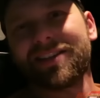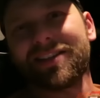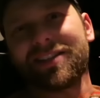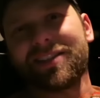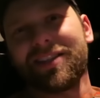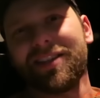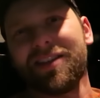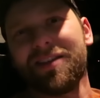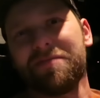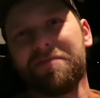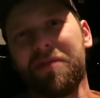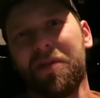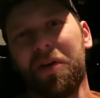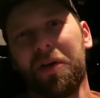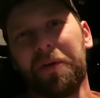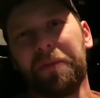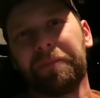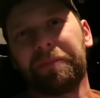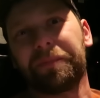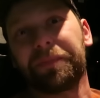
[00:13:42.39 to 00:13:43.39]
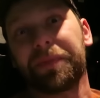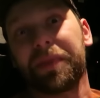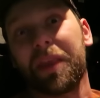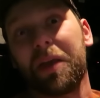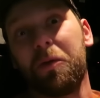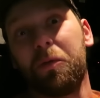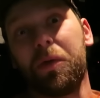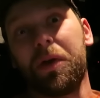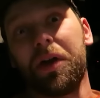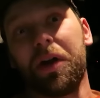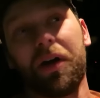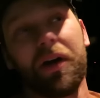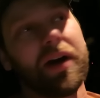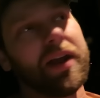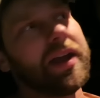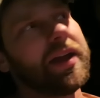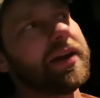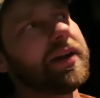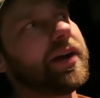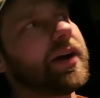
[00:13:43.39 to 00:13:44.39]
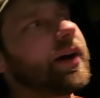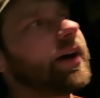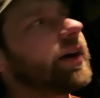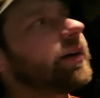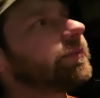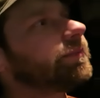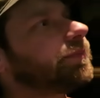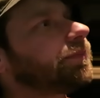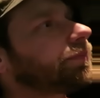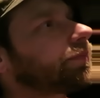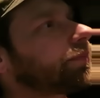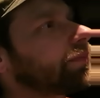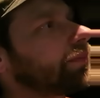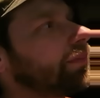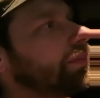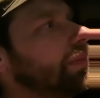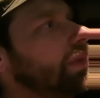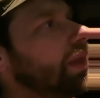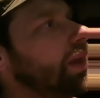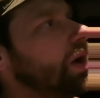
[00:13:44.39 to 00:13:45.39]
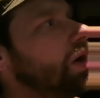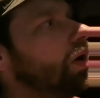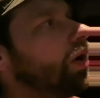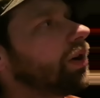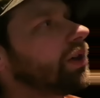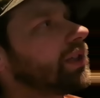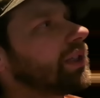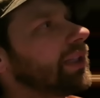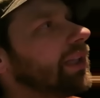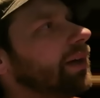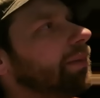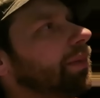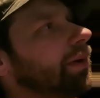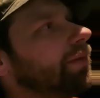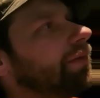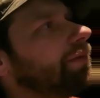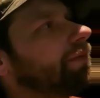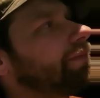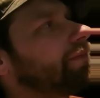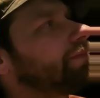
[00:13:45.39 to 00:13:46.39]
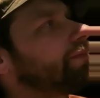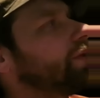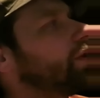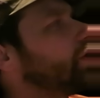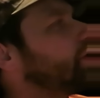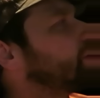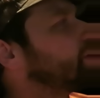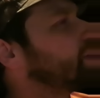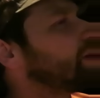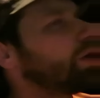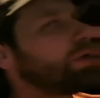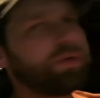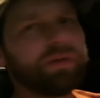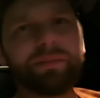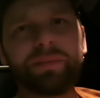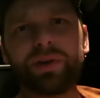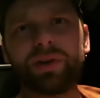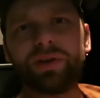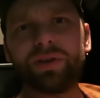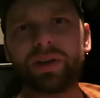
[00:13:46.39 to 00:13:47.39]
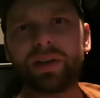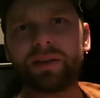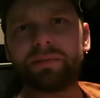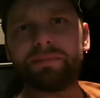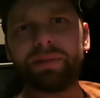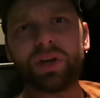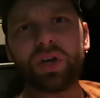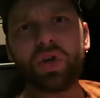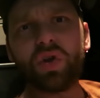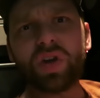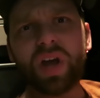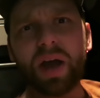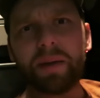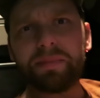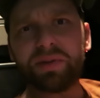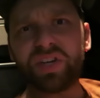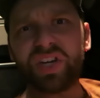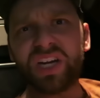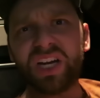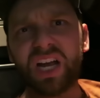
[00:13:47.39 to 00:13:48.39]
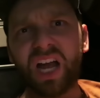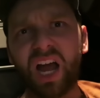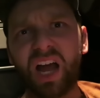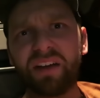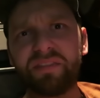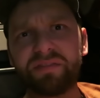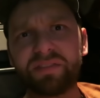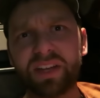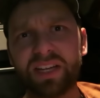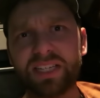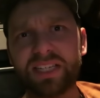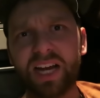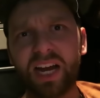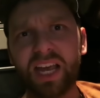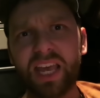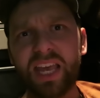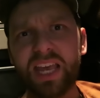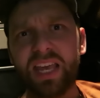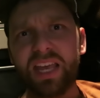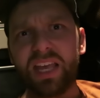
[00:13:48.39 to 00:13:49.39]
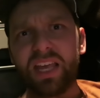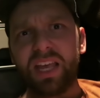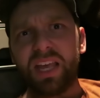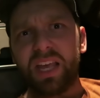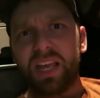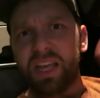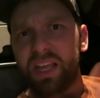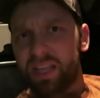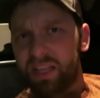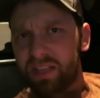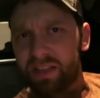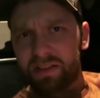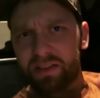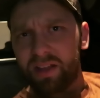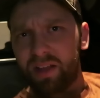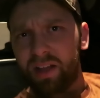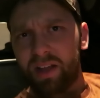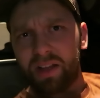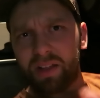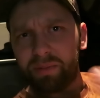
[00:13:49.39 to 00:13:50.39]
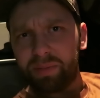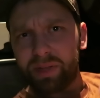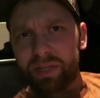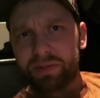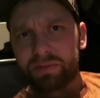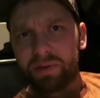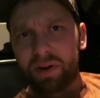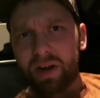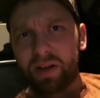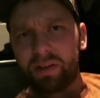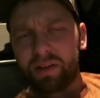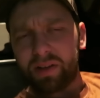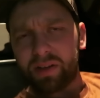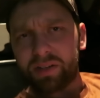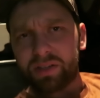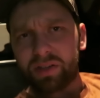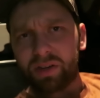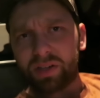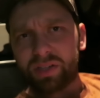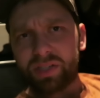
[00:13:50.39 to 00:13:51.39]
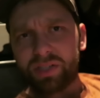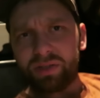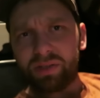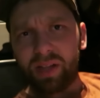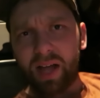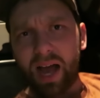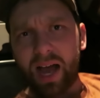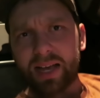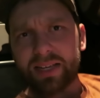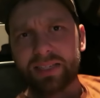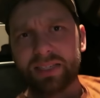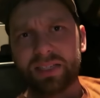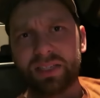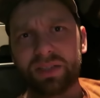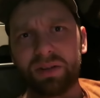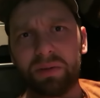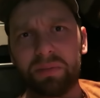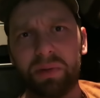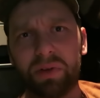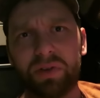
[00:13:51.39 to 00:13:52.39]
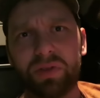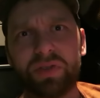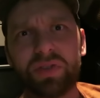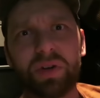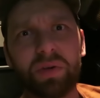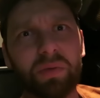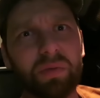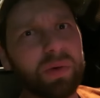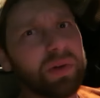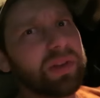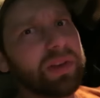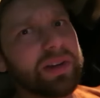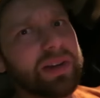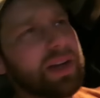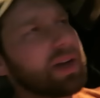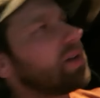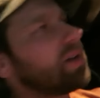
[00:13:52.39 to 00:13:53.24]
guys, I'll see you tomorrow. We are in, just a little bit further south from Paducah, Kentucky. The place where I talked to you last, so I'm not too sure what the